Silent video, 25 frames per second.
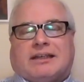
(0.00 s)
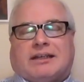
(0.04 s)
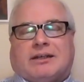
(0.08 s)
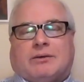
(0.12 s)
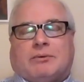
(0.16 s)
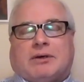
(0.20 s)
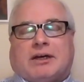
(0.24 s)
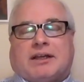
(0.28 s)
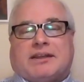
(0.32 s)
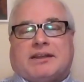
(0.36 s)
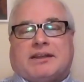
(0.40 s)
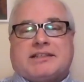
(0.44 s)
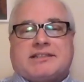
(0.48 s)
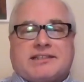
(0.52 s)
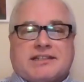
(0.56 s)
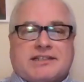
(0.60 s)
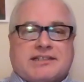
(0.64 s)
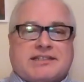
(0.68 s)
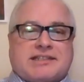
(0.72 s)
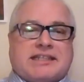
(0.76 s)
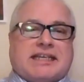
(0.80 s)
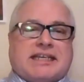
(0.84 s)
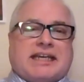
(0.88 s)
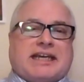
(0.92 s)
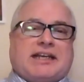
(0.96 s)
Well, this
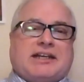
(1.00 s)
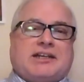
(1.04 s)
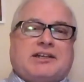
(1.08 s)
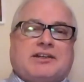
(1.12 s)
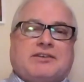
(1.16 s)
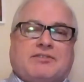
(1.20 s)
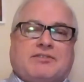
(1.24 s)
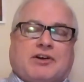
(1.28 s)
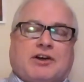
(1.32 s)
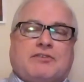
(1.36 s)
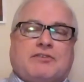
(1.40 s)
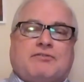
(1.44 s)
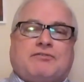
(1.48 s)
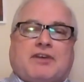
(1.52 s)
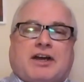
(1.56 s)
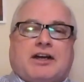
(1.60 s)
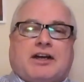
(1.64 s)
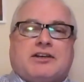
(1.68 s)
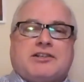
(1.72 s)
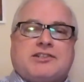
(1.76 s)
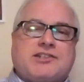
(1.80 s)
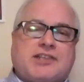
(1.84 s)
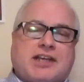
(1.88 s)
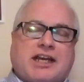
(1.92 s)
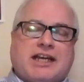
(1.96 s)
is the end of our
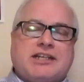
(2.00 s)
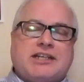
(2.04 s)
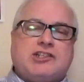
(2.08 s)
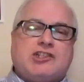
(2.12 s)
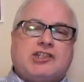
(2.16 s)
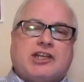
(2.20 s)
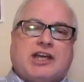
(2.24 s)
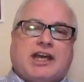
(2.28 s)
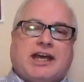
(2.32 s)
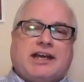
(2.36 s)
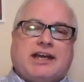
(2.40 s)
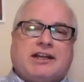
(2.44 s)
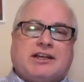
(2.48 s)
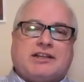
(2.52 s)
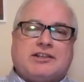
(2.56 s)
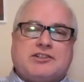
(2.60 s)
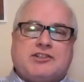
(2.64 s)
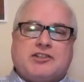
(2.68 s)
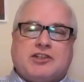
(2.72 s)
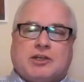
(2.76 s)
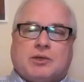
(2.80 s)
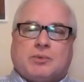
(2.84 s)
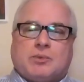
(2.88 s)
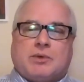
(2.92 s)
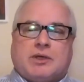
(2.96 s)
fireside chat
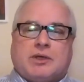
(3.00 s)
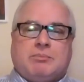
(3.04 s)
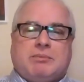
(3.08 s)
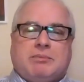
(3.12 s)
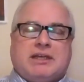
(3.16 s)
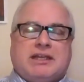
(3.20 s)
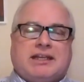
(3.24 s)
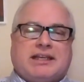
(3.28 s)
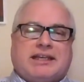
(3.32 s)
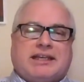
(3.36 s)
until we meet